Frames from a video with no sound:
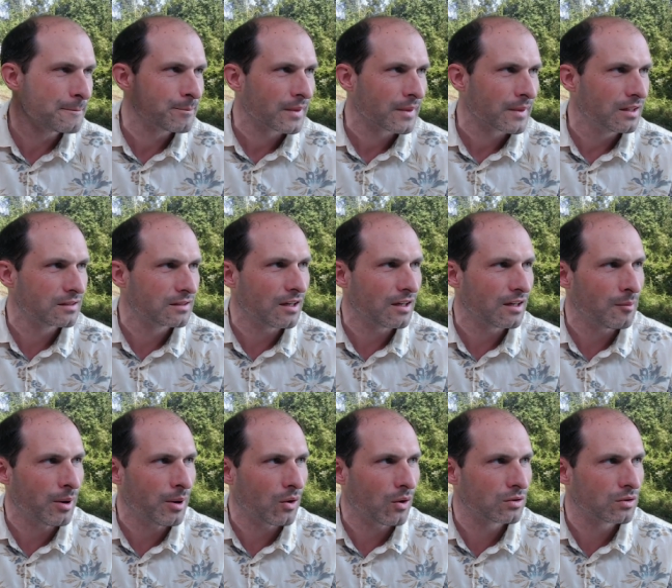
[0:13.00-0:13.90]
It's got
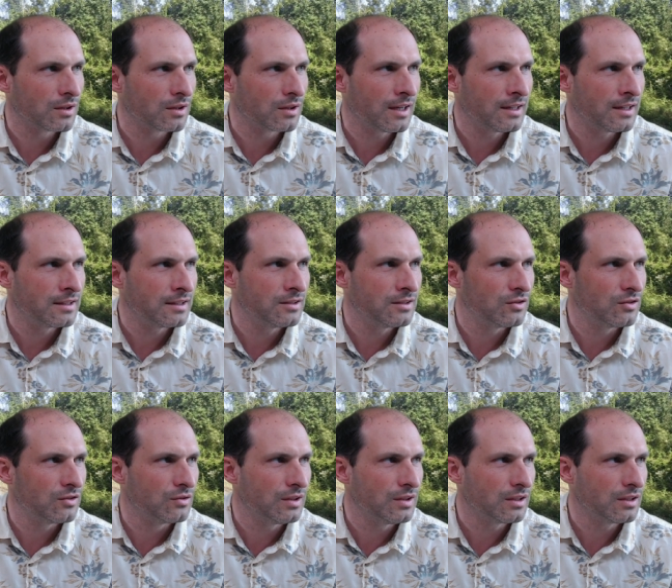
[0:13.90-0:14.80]
power lines,
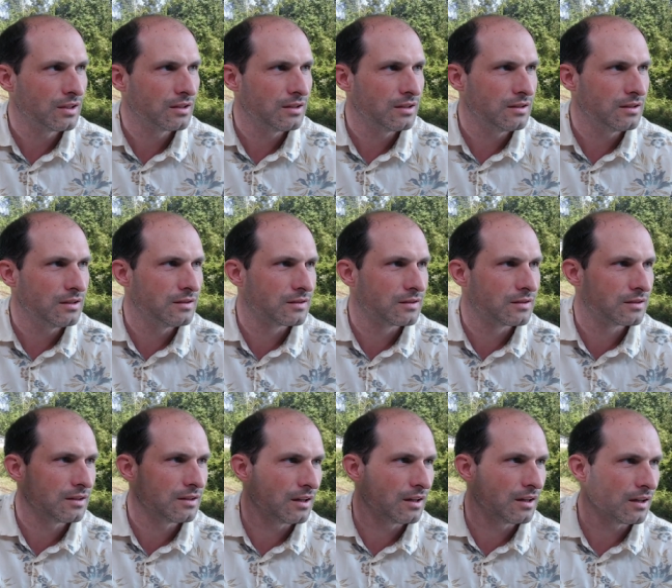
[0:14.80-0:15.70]

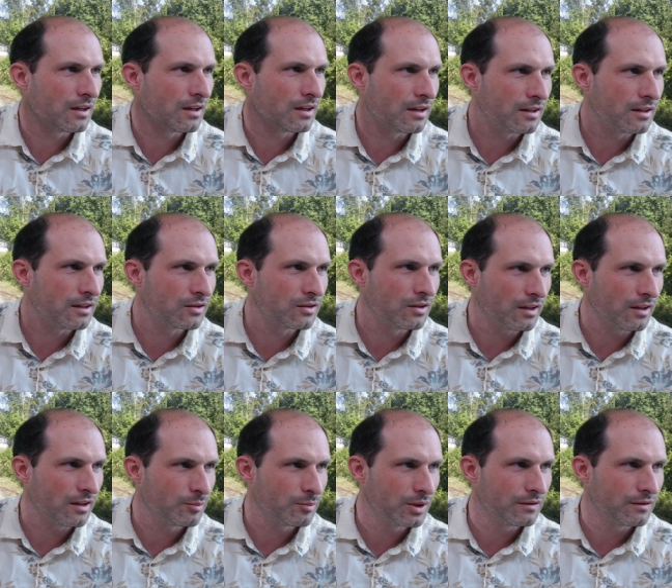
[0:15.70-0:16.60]
utilities, uh, I
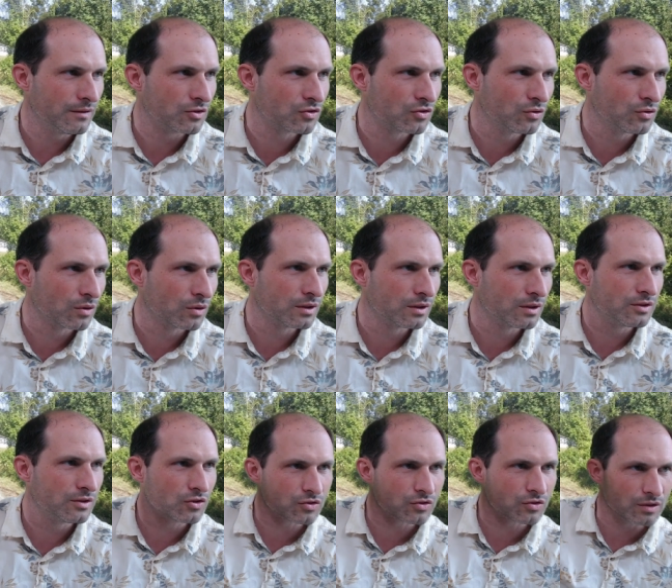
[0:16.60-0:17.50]
believe there's sewer in the
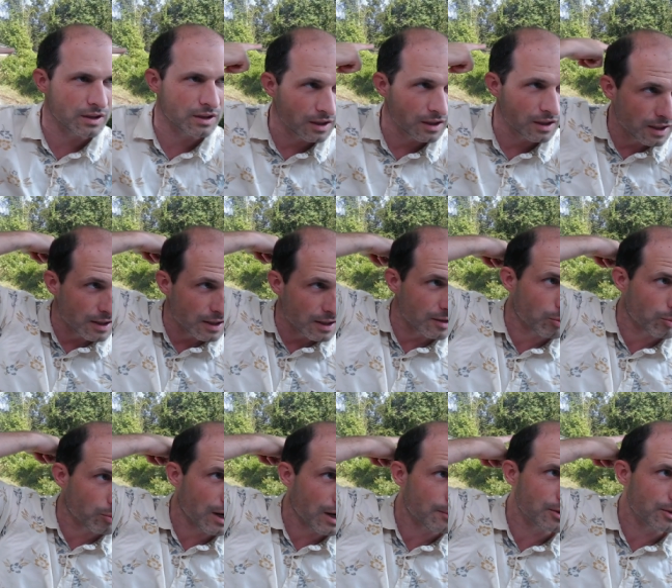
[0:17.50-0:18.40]
street. The
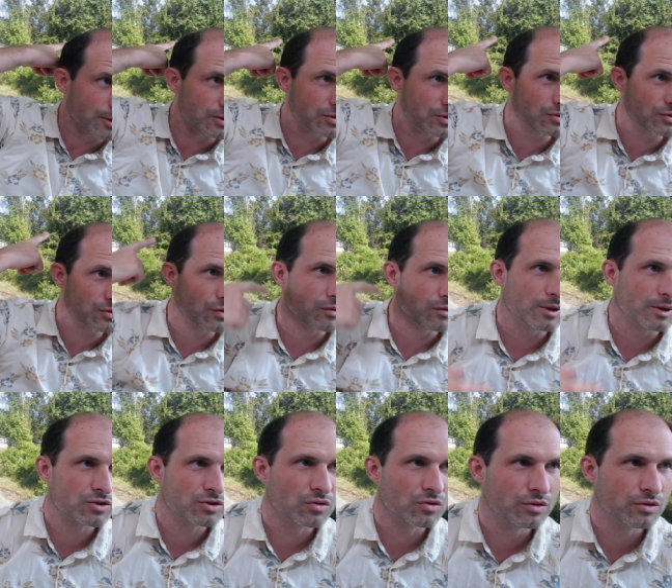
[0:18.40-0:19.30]
property is just over my
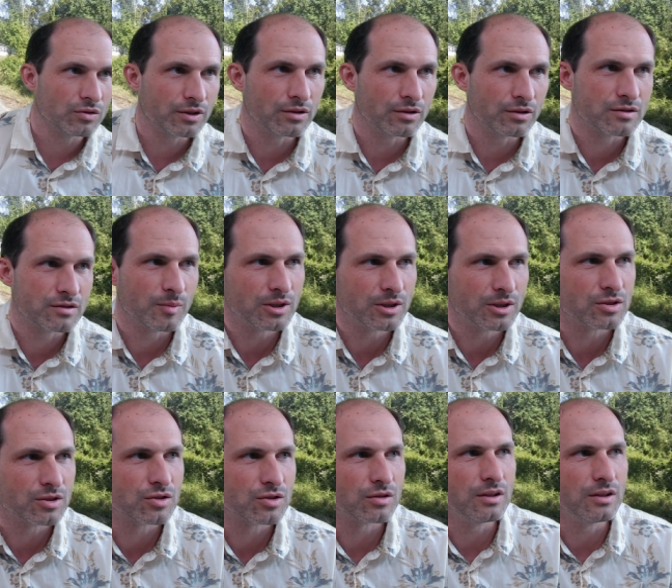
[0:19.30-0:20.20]
shoulder here. There's a bunch of
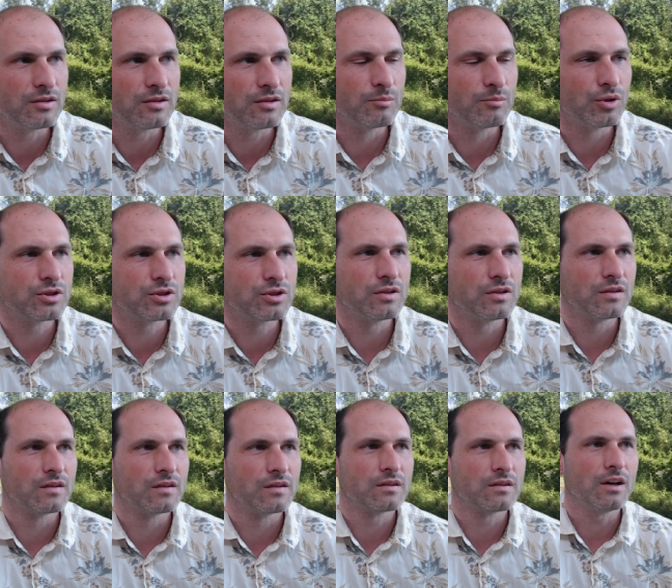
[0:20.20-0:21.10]
trees and bushes
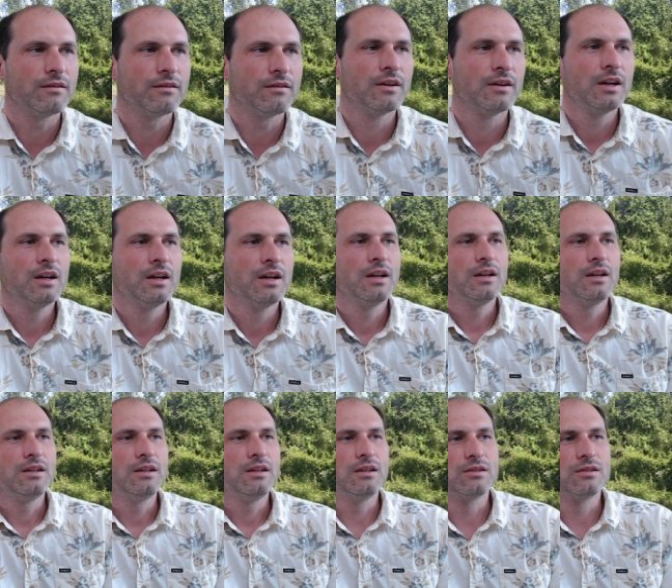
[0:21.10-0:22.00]
and stuff
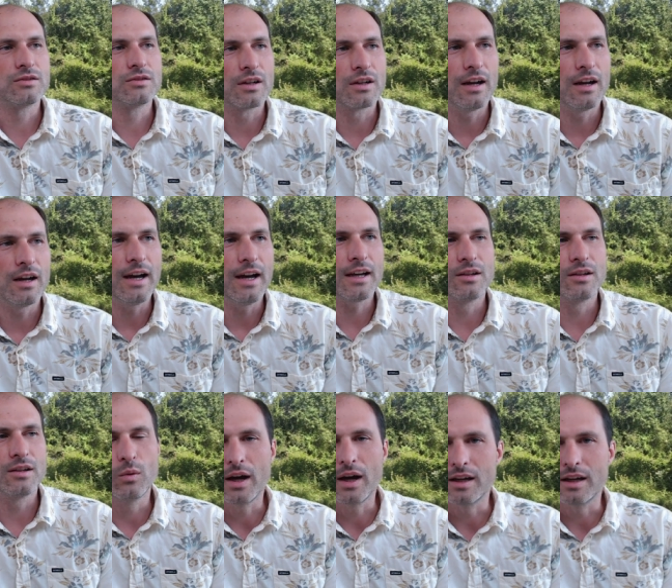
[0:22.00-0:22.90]
you can start hacking
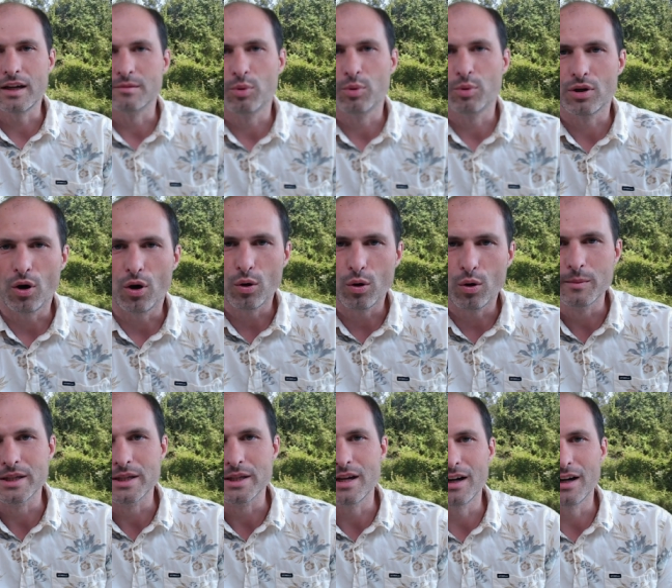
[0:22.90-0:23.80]
away and put a home
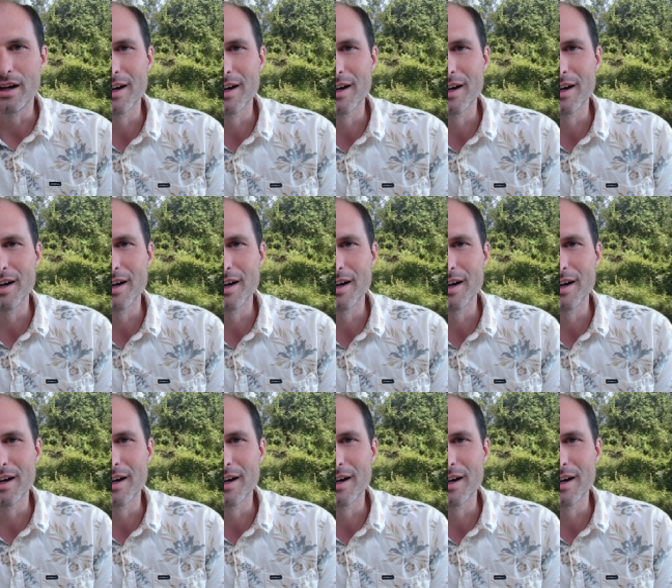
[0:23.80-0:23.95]
in there.